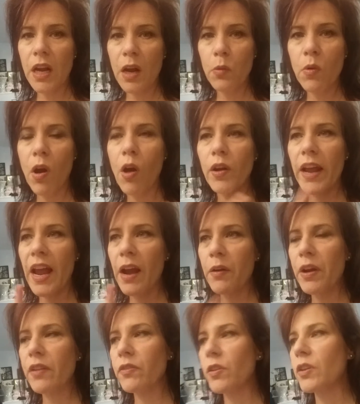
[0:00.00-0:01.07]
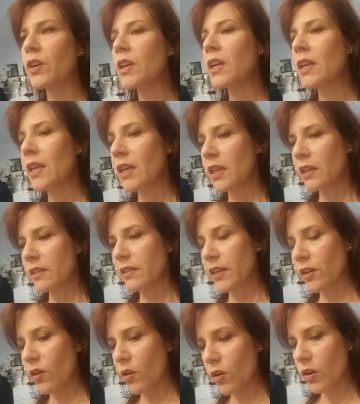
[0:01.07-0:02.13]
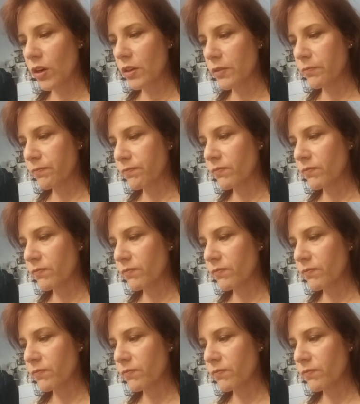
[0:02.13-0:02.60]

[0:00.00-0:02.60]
I want. However, there are